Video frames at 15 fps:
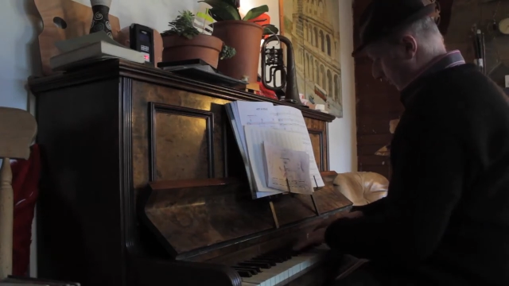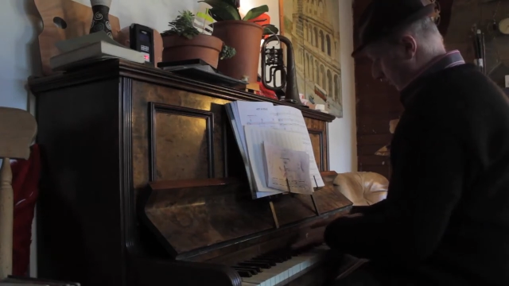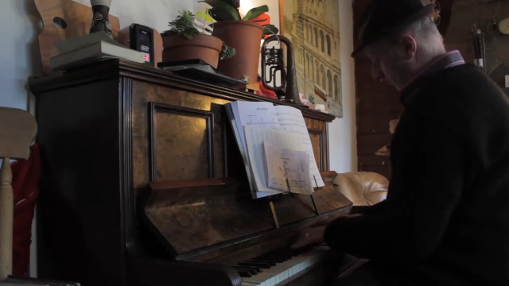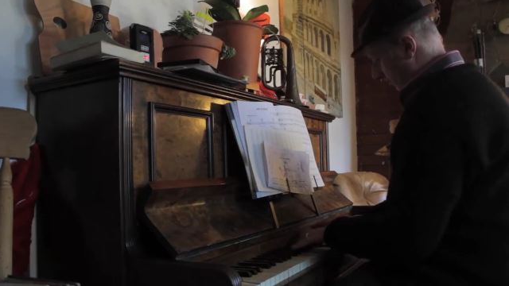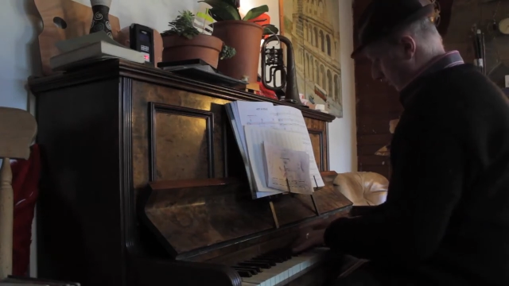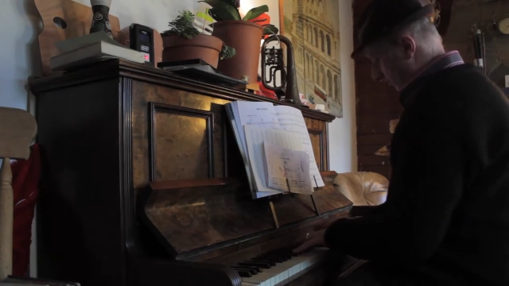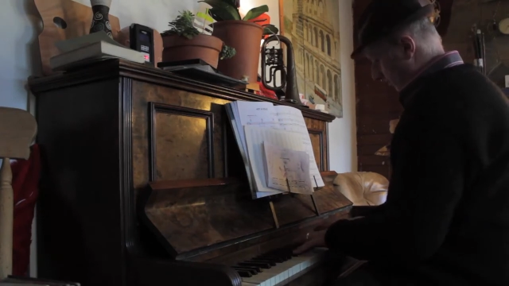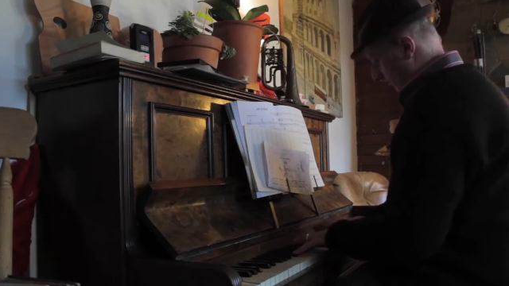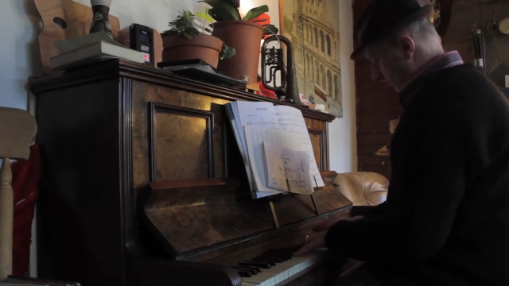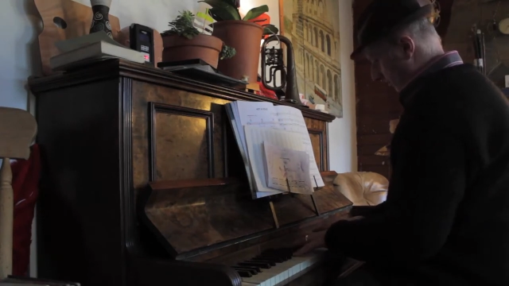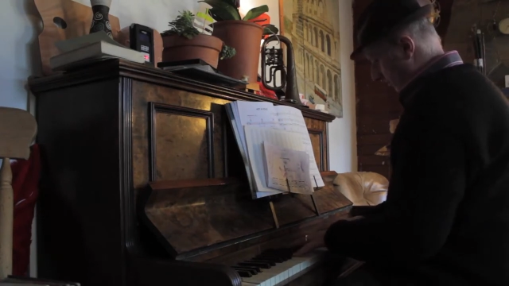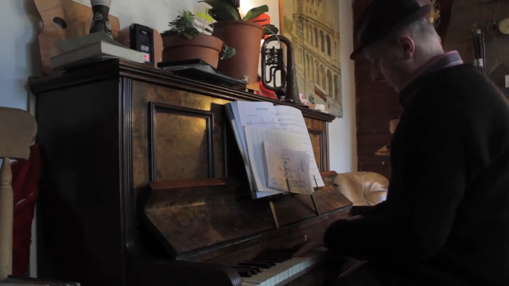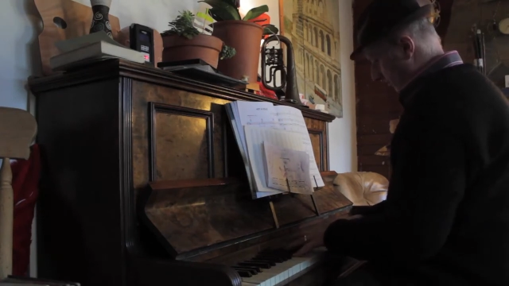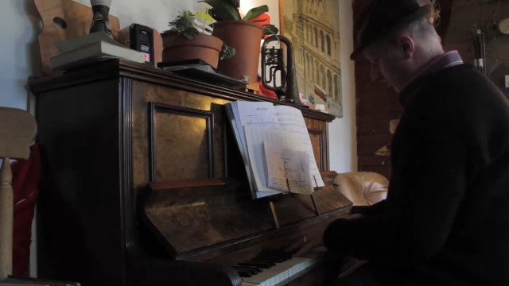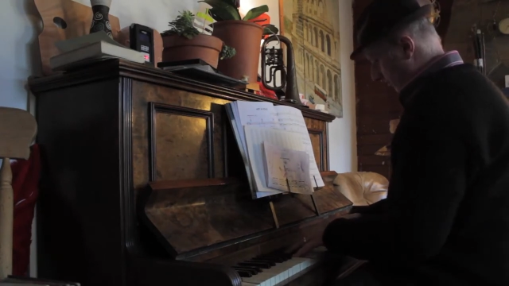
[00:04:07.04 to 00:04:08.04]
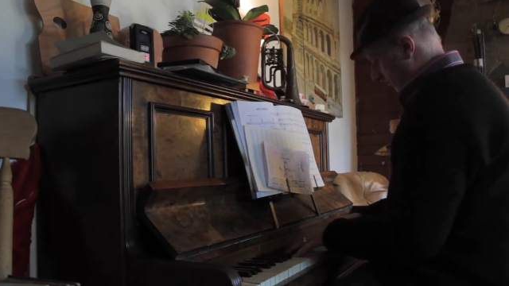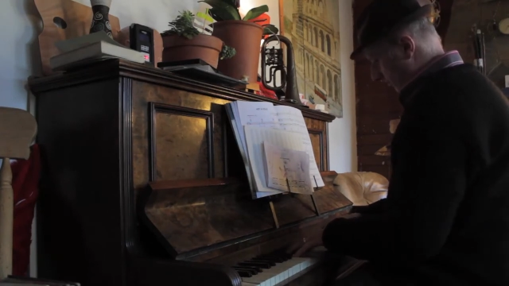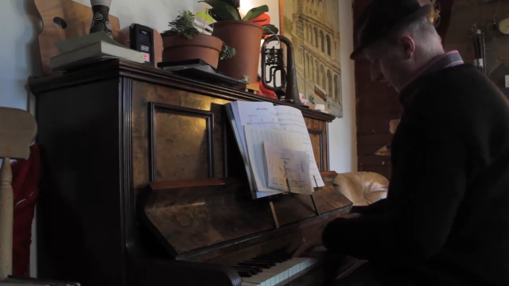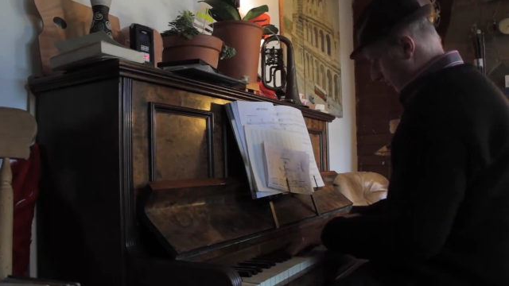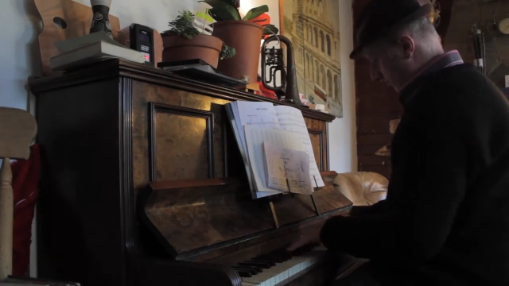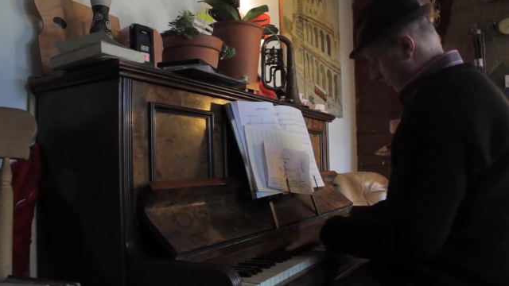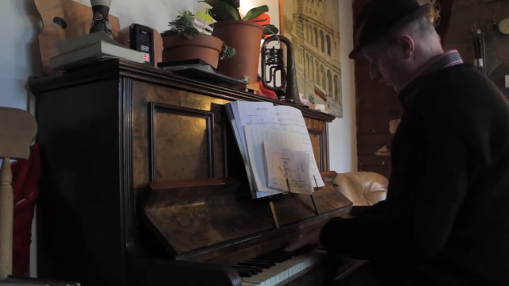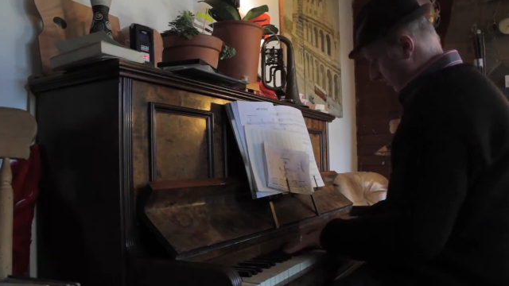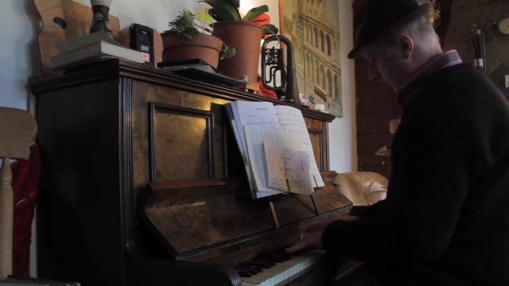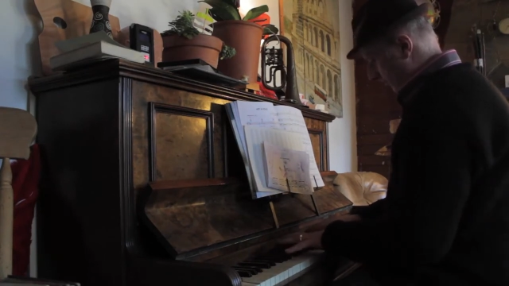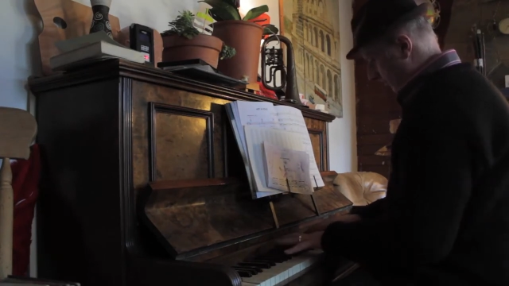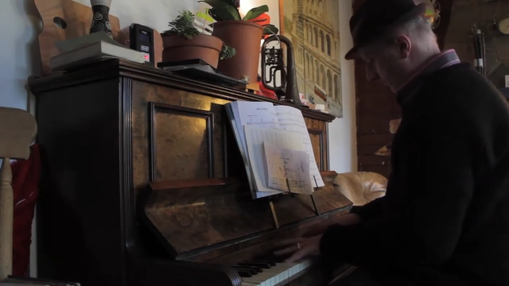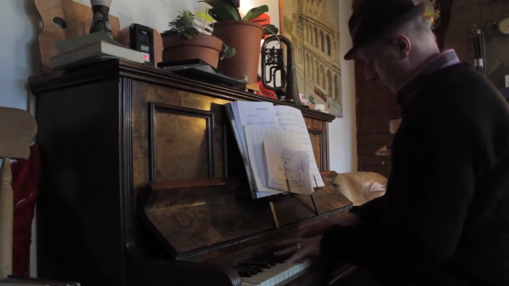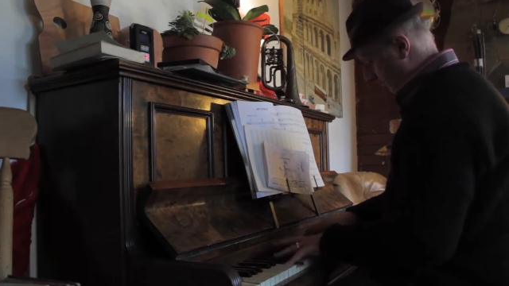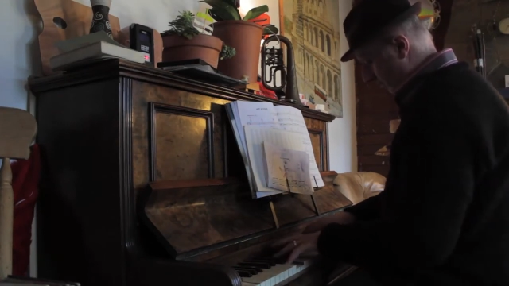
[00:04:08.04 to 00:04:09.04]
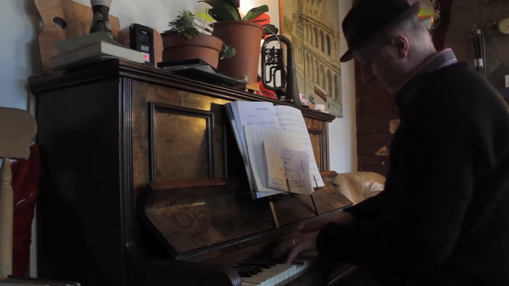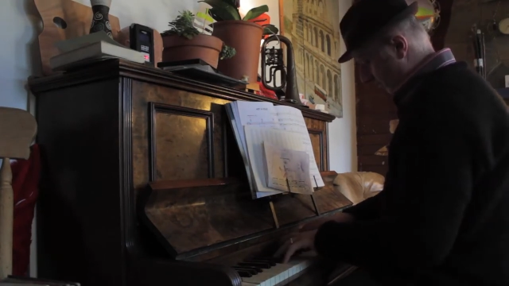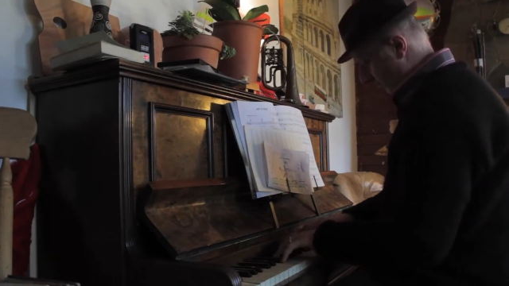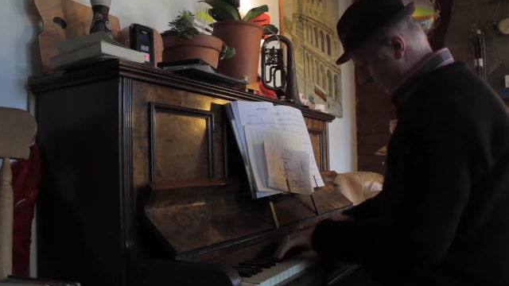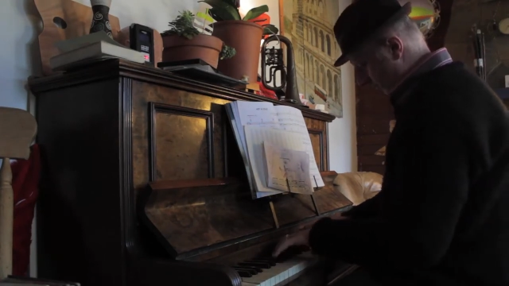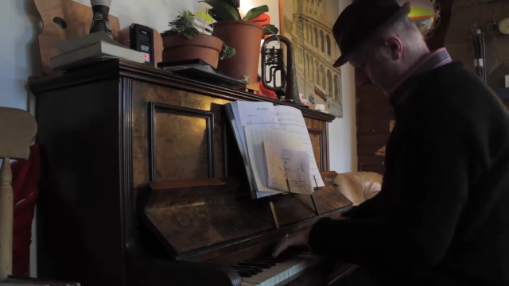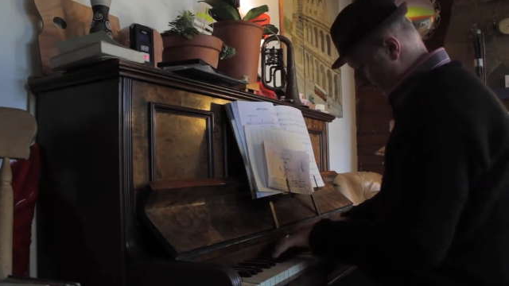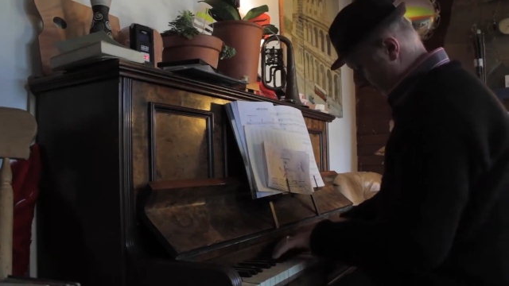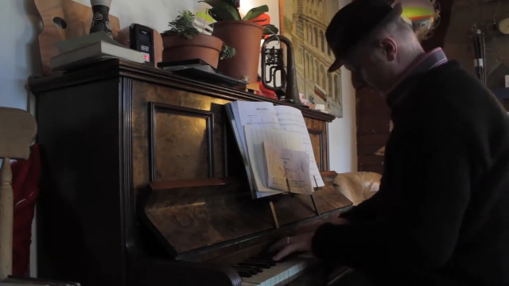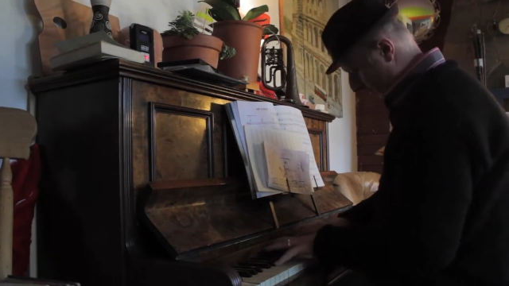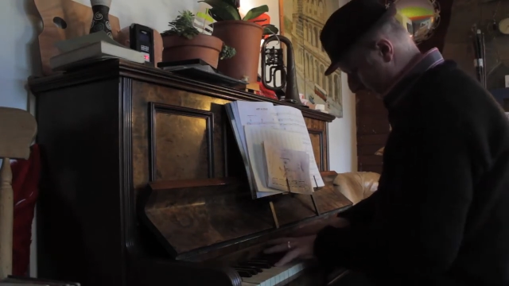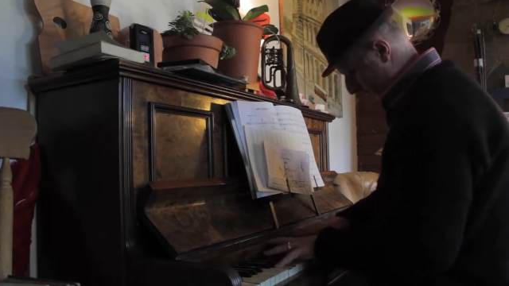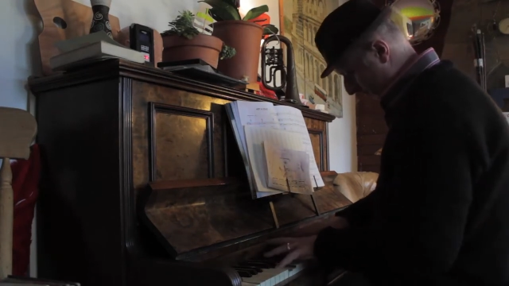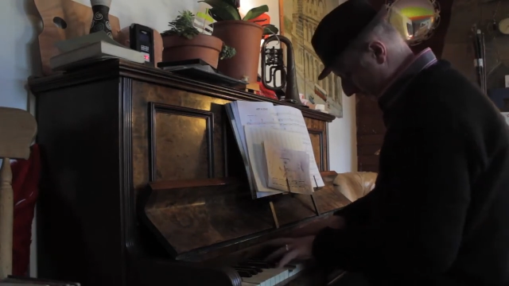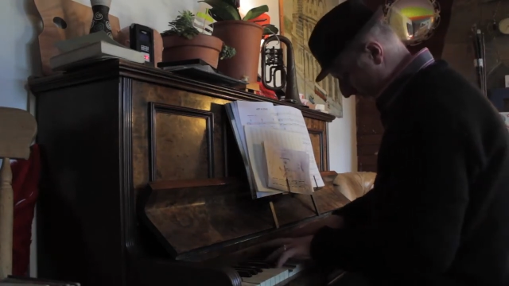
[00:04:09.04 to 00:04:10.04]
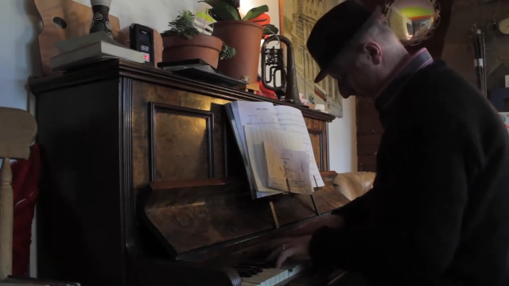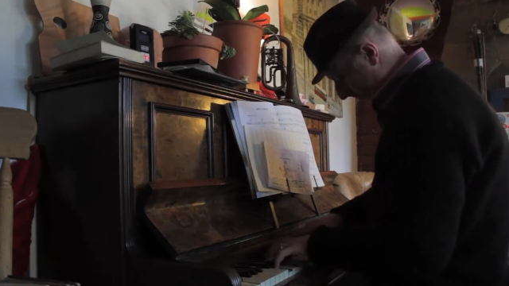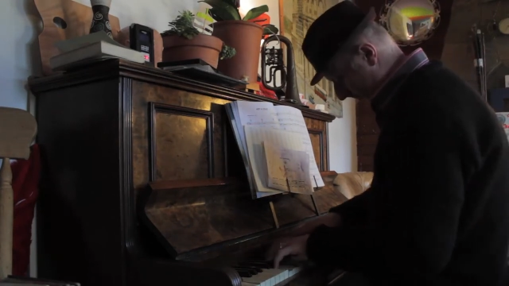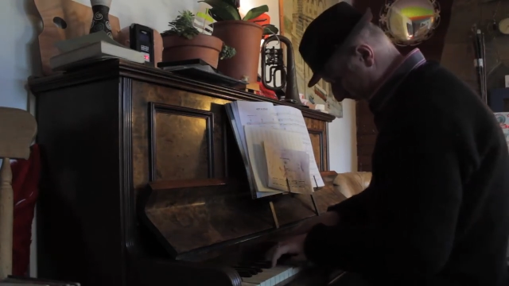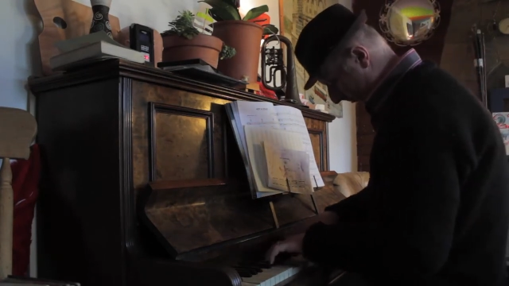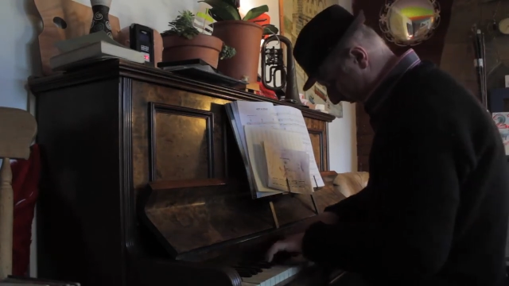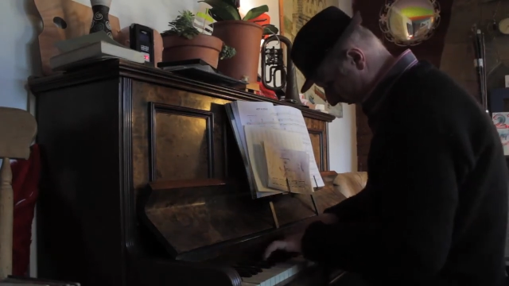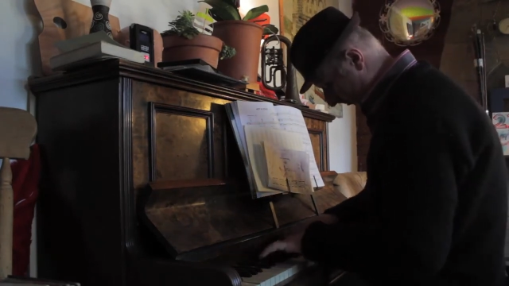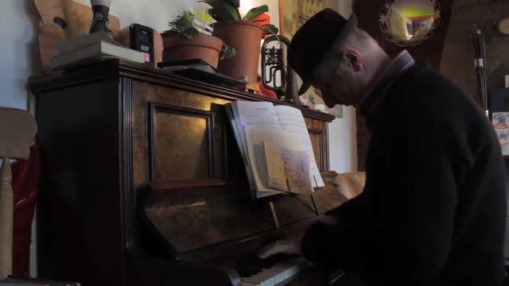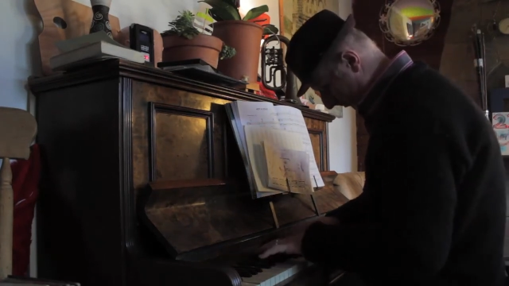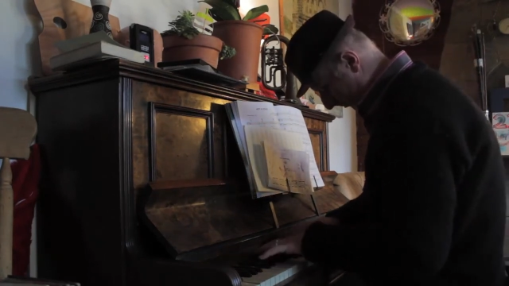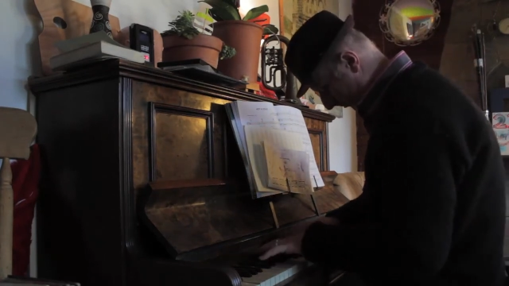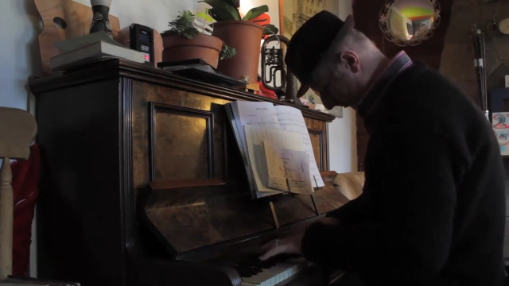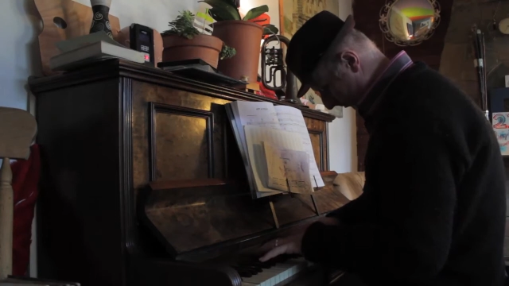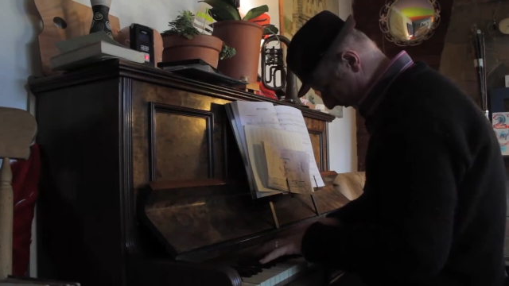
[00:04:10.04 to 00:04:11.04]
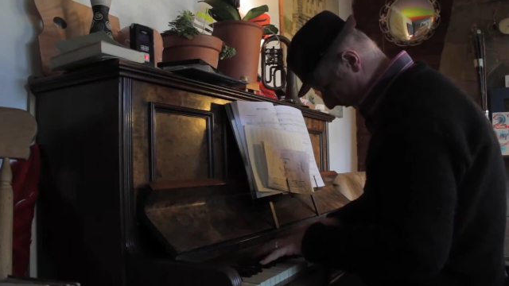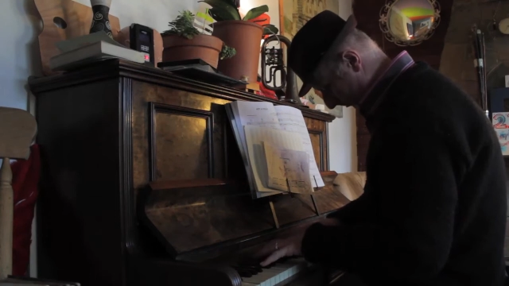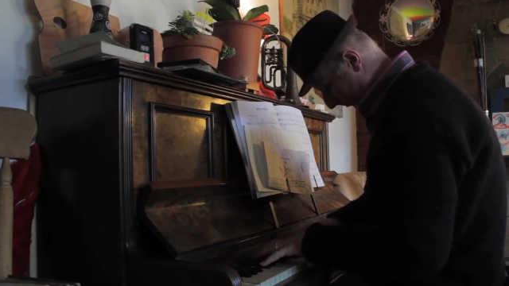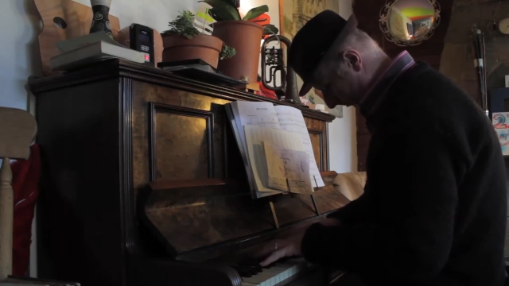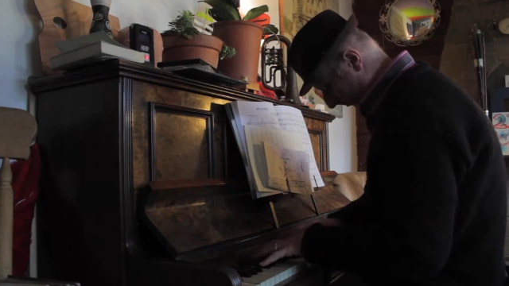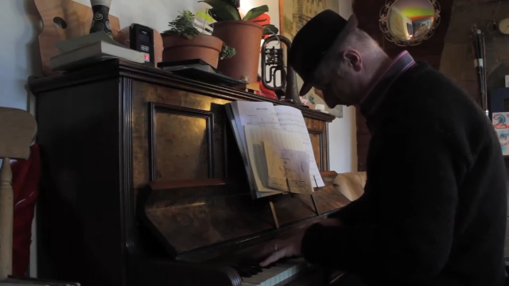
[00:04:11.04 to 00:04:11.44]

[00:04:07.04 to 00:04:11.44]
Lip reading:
(no speaker visible)